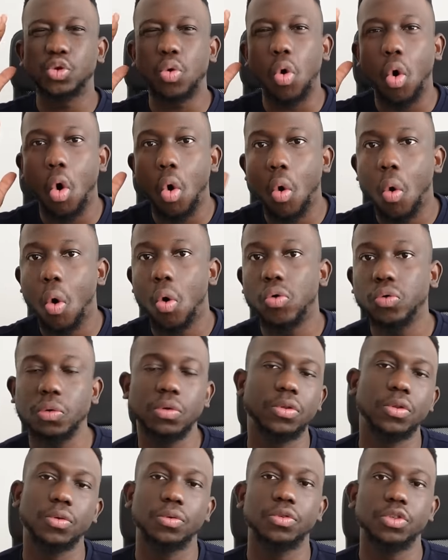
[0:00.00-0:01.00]

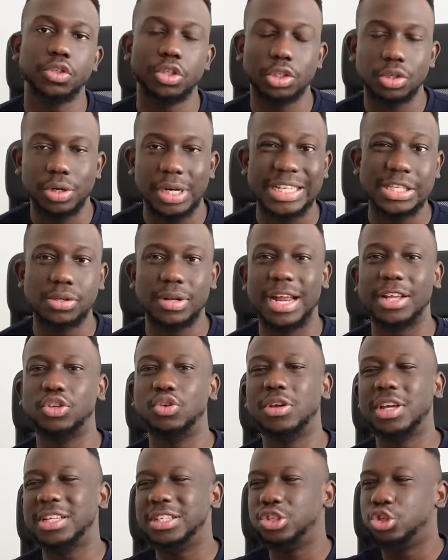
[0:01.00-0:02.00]
hold those trades so that
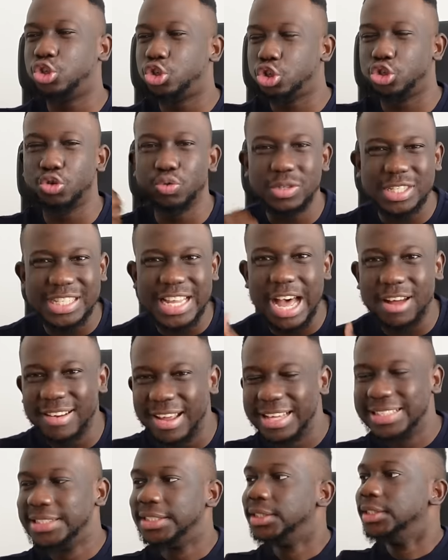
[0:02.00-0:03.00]
you can juice
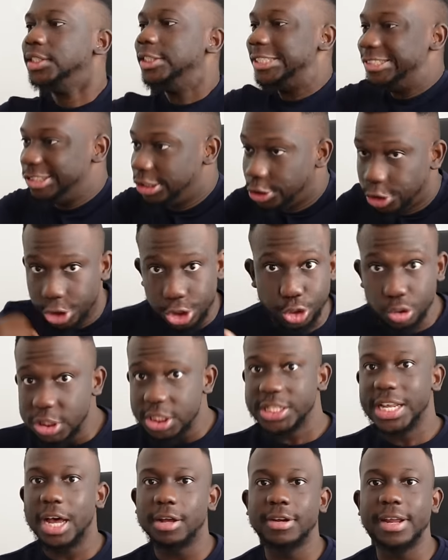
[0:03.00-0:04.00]
out,
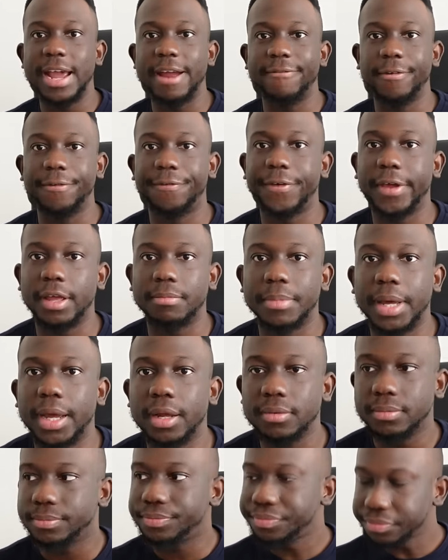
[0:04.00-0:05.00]
juice out everything,
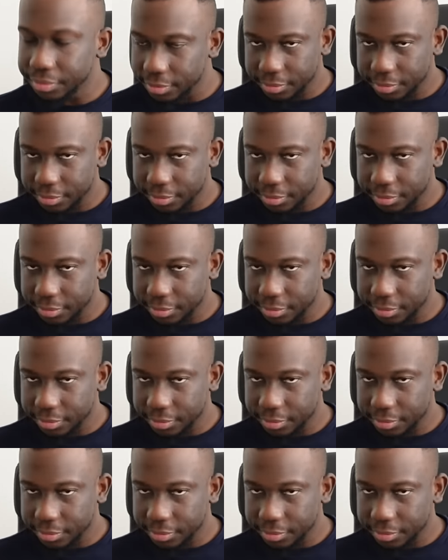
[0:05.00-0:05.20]
man